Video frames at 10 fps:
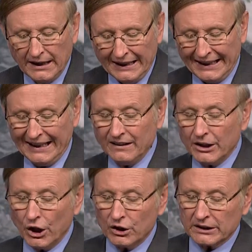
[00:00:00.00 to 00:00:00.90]
In the
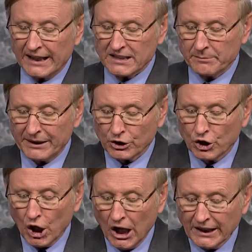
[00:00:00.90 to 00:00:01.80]
Old Testament,
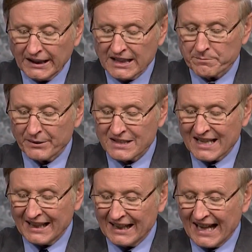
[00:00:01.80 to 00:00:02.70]
God is
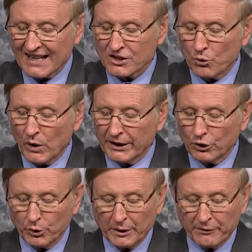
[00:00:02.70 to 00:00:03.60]
presented as the one
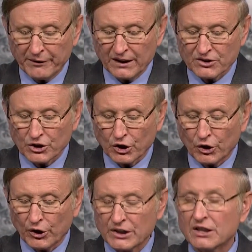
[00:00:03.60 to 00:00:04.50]
who reveals the
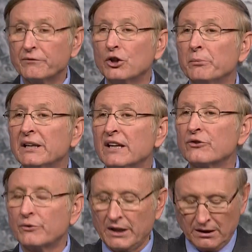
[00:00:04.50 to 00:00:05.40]
course of human
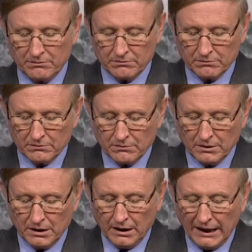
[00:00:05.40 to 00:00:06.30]
history
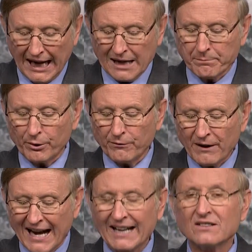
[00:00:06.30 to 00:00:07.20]
and
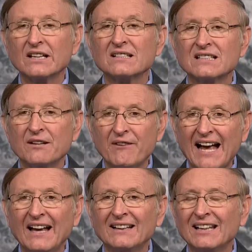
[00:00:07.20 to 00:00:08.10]
provides His
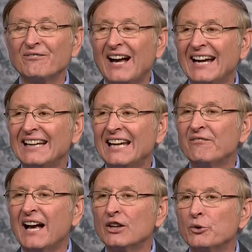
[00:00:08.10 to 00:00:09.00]
divine
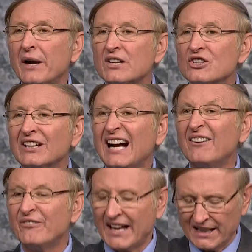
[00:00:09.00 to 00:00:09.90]
evaluation
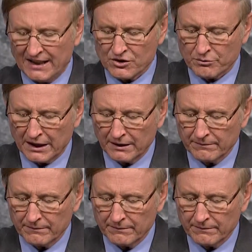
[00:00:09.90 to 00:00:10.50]
of that history.